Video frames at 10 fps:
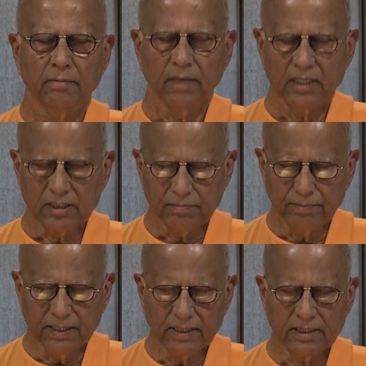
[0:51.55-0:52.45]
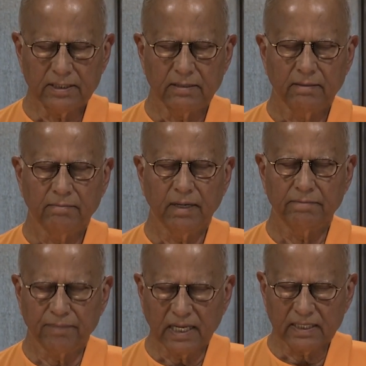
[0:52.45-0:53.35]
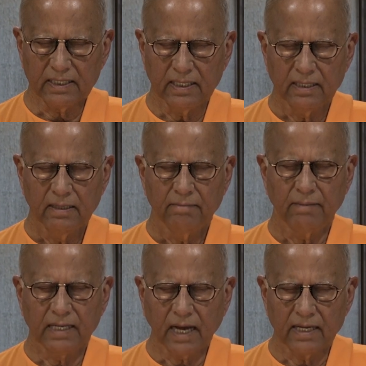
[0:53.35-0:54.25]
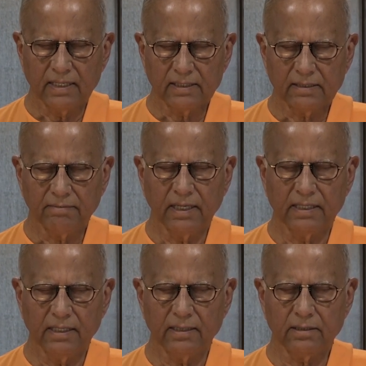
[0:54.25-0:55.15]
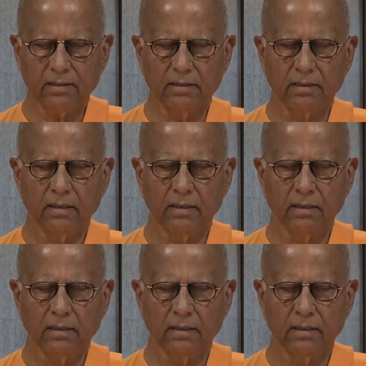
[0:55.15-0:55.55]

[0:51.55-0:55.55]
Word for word: my speech, my breath, my eyes, my ears.